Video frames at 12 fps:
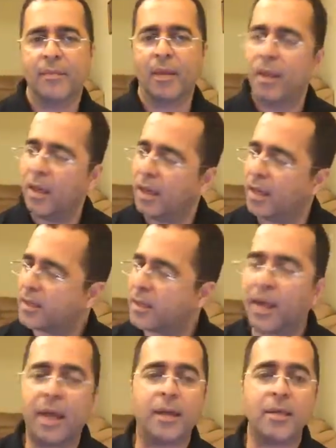he is
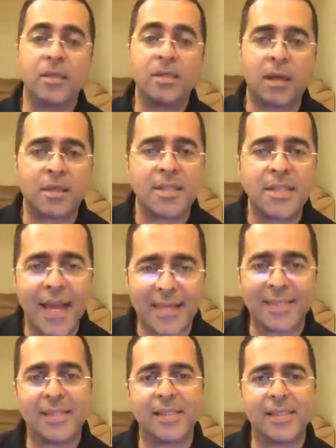a
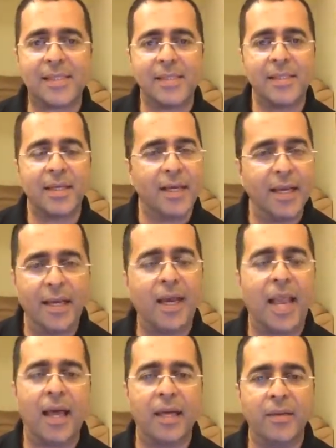success in
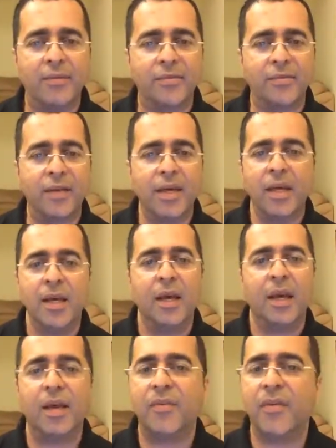life. If he